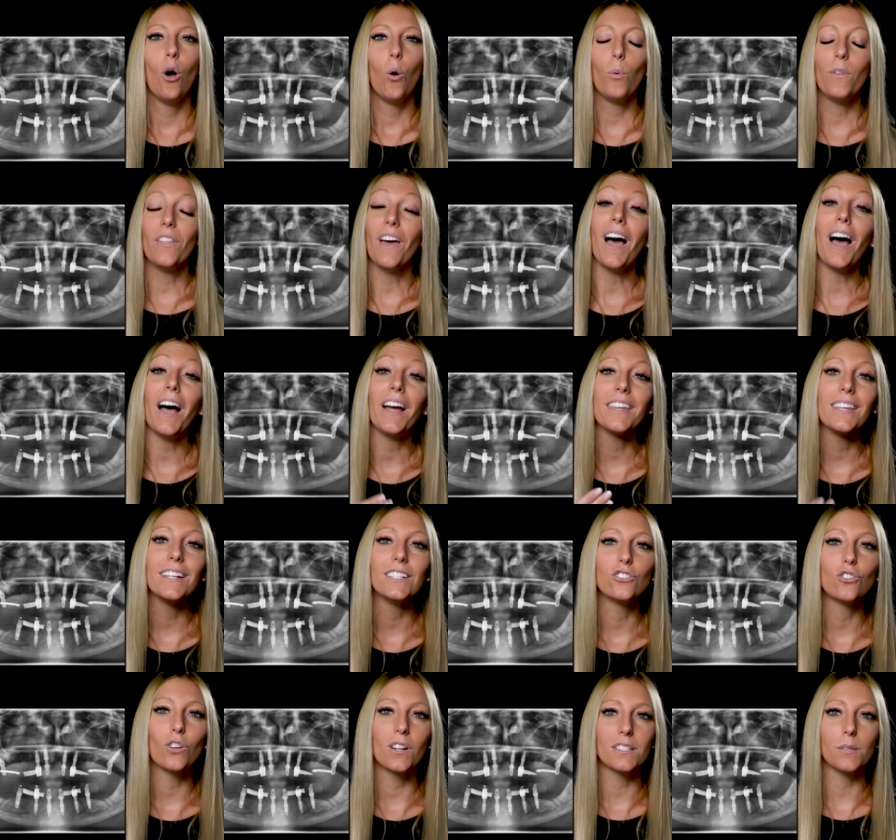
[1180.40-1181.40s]
with a higher
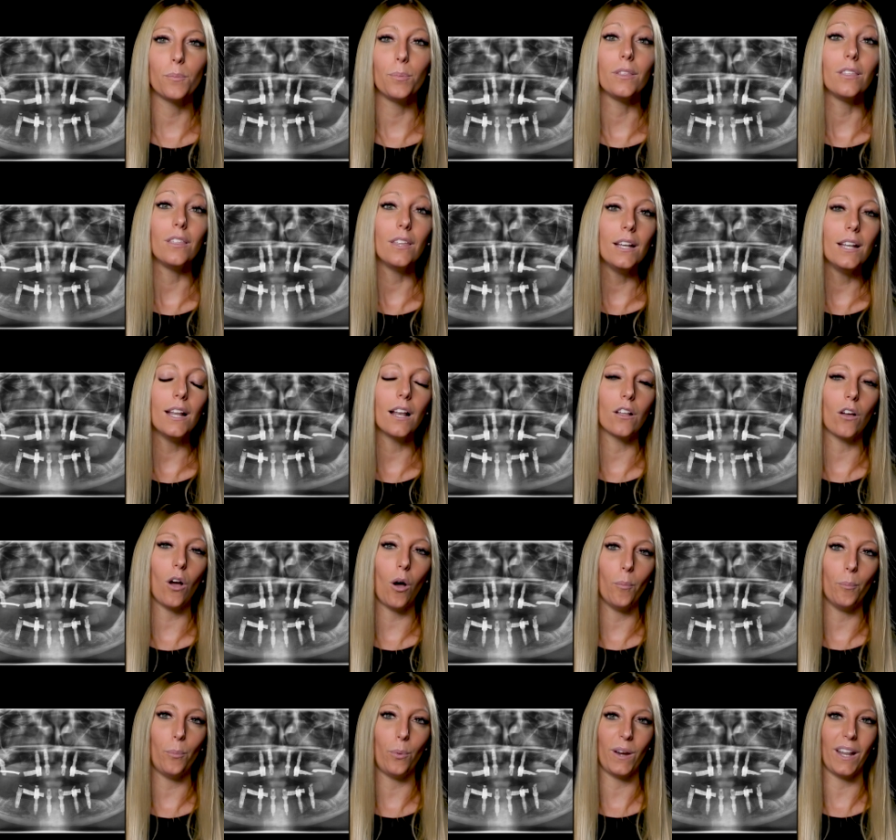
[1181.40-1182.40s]
transepithelial
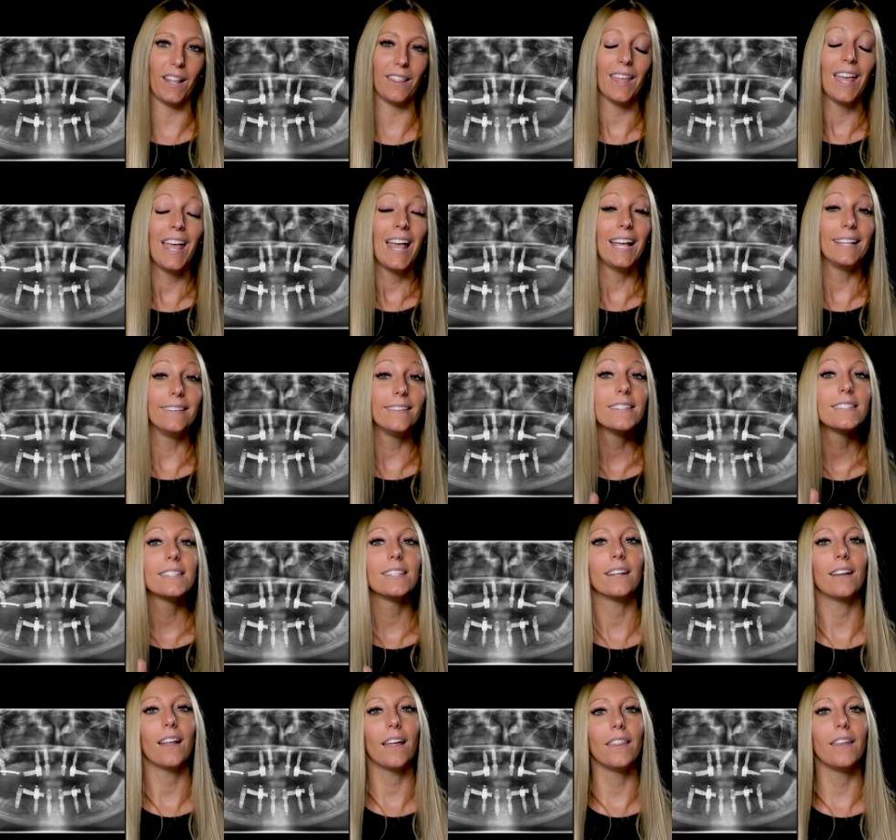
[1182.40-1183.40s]
component, and this is
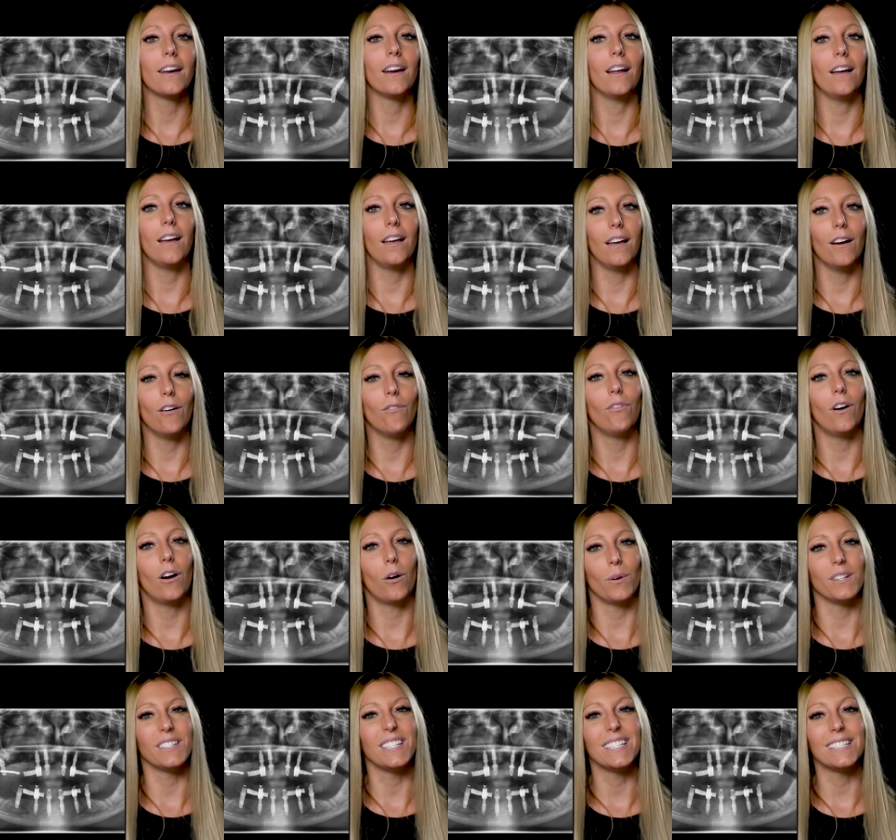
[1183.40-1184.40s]
another of
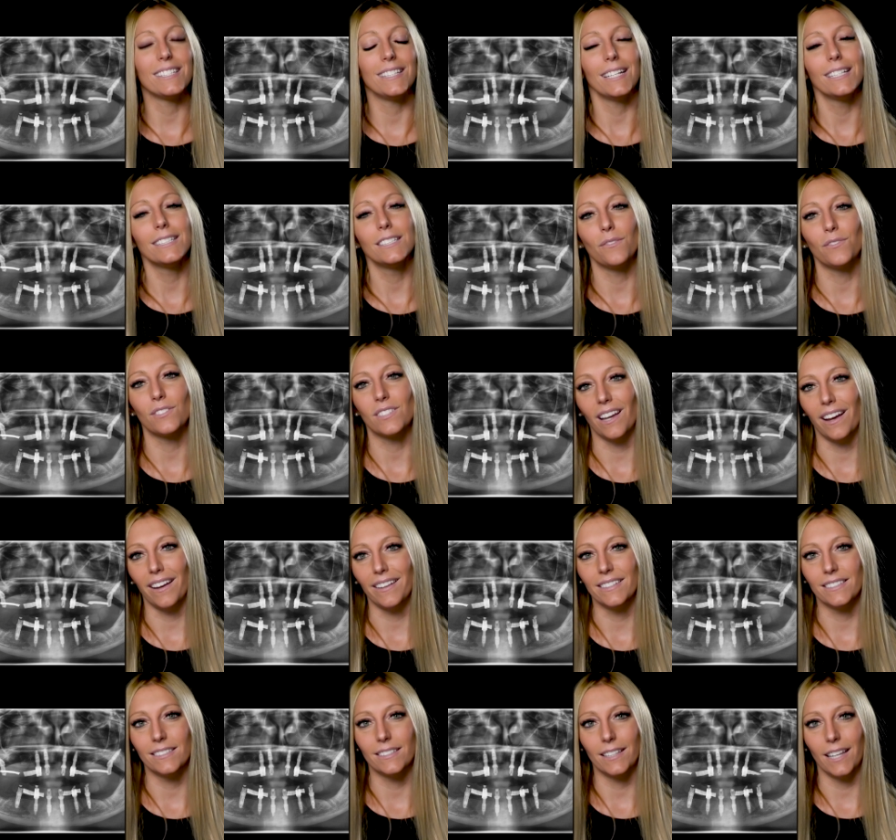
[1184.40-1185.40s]
our distinctive
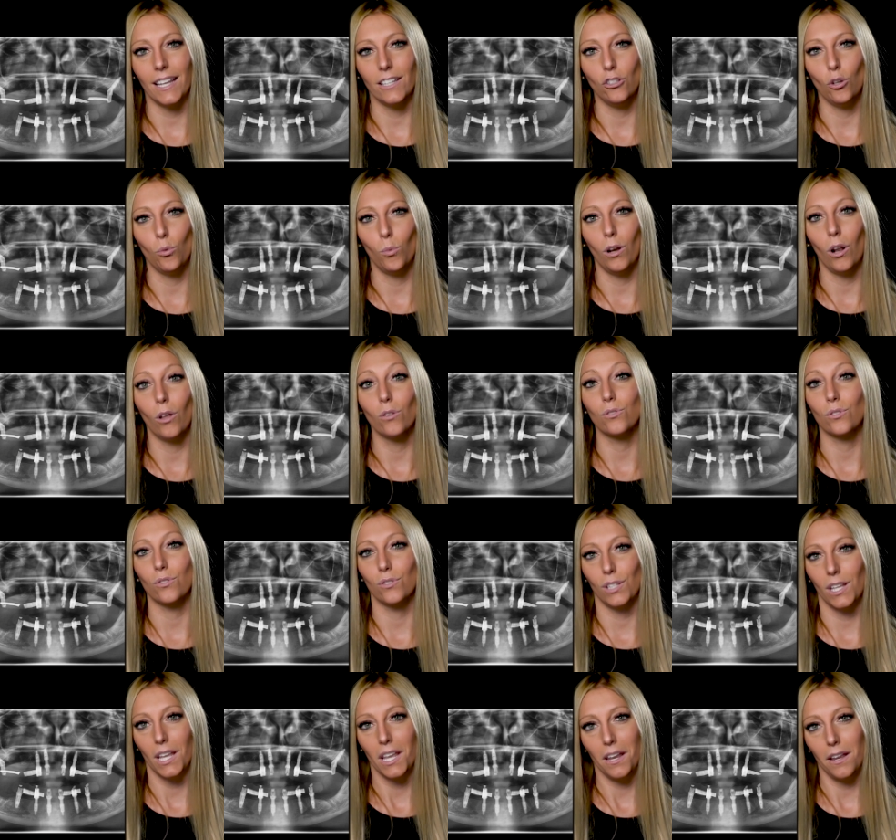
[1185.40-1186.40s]
signs, and you will also
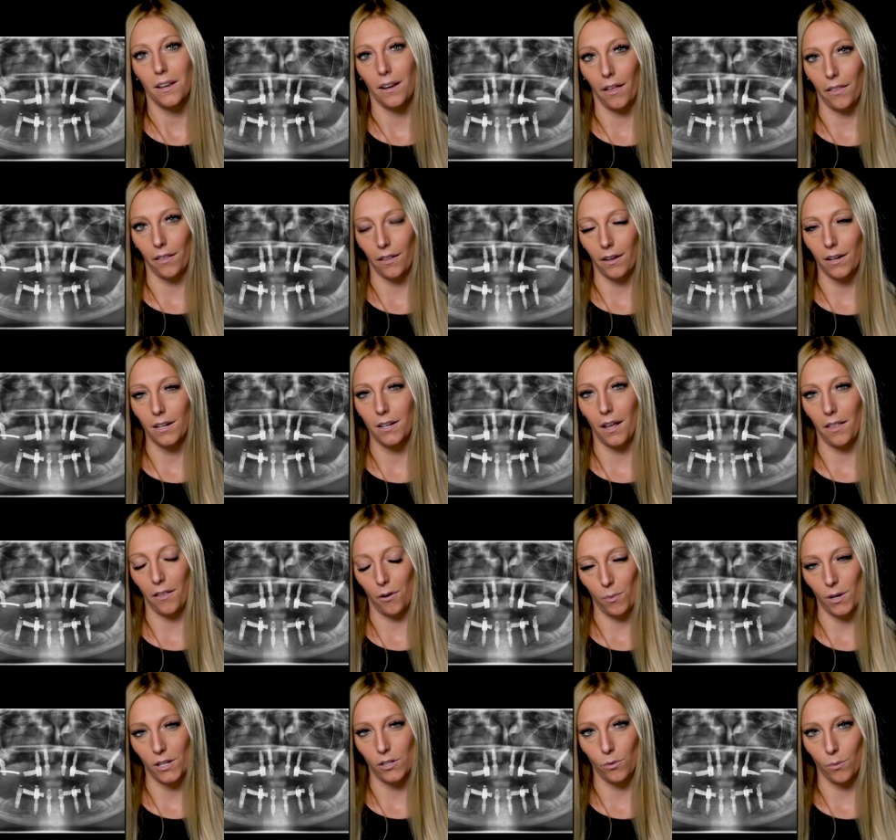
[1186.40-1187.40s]
see in
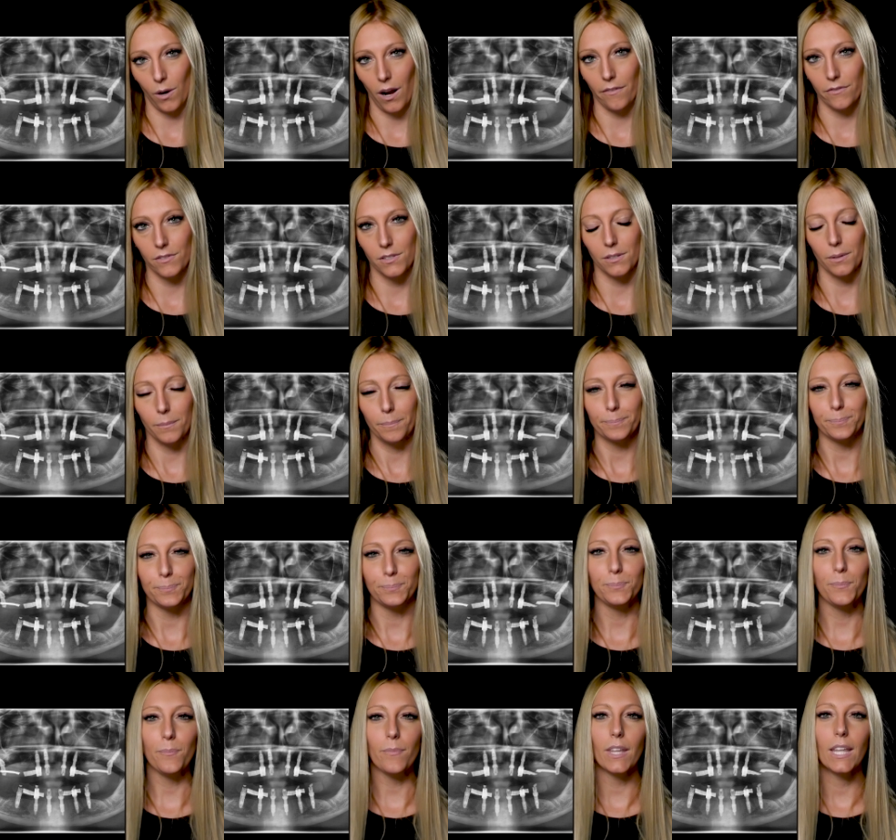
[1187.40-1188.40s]
other radiographs.
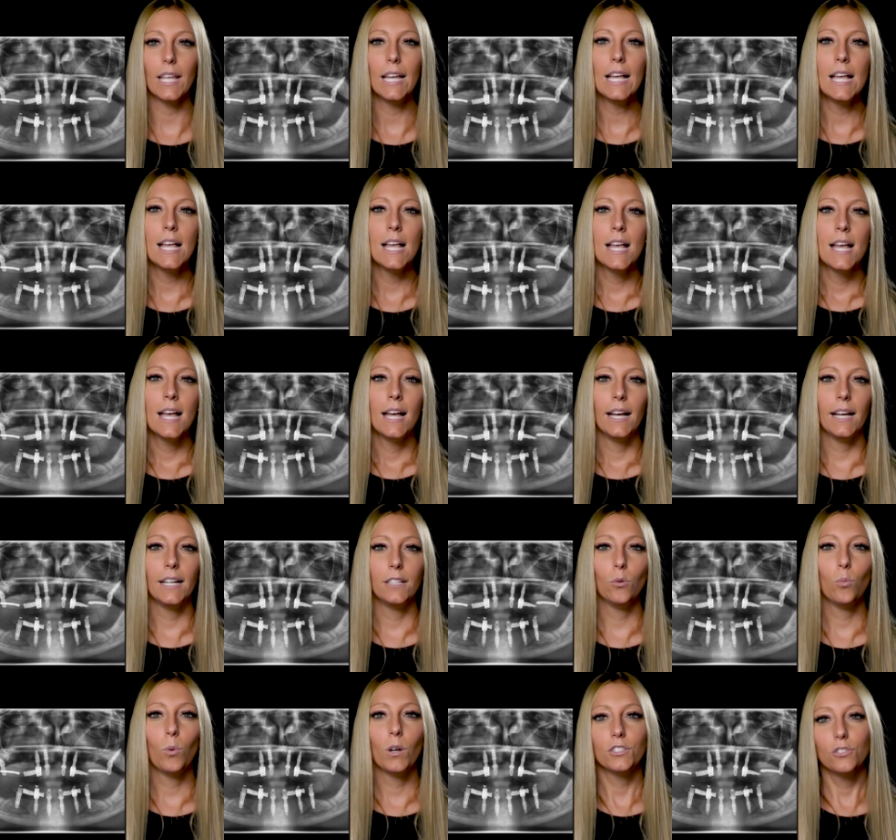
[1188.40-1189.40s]

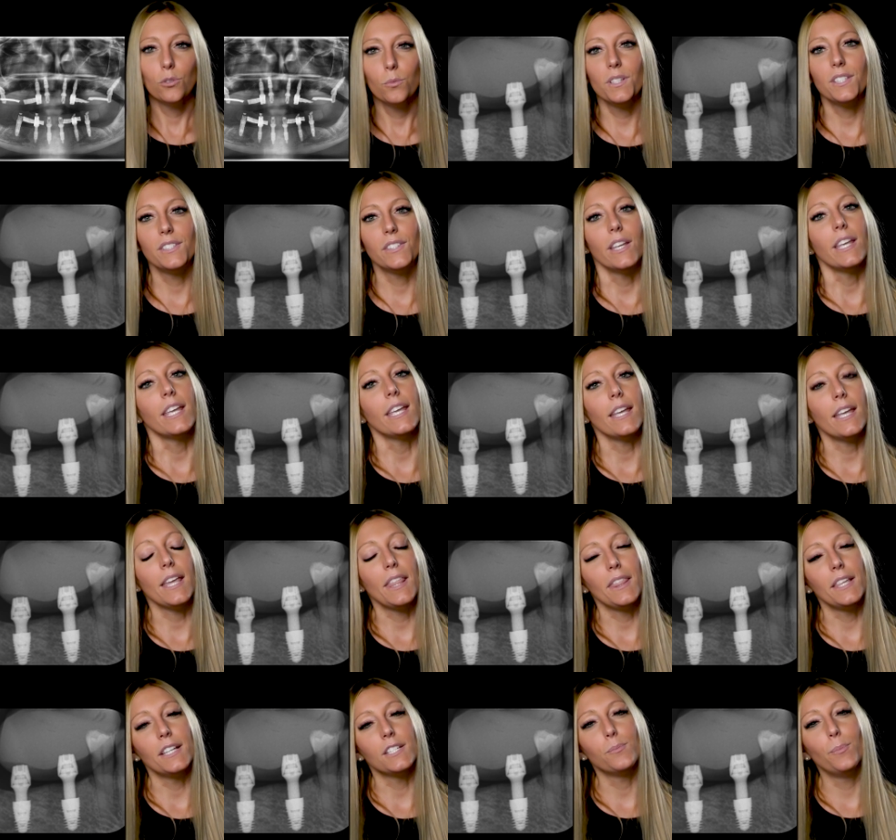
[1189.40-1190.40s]
And what do we see
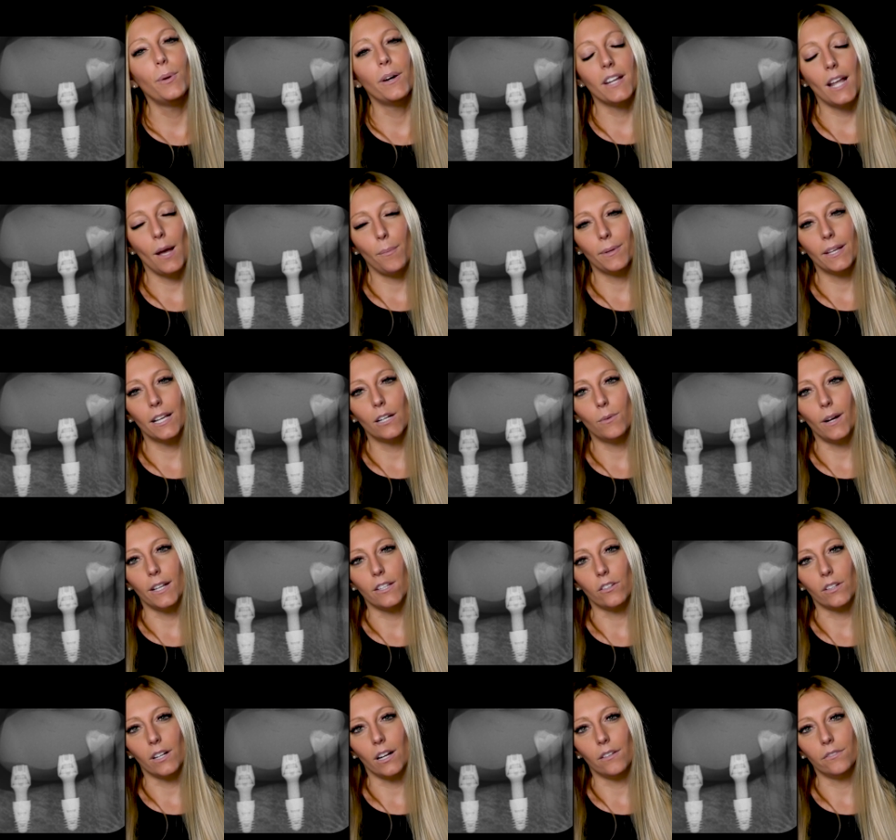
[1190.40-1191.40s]
in these periapical
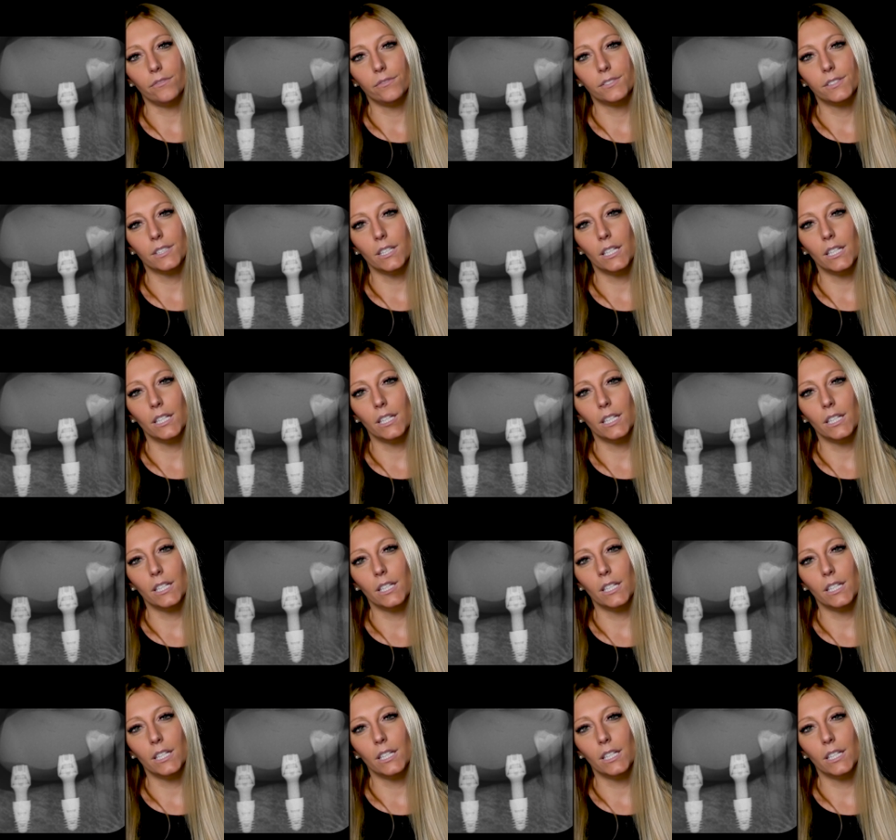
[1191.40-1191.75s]
radiographs?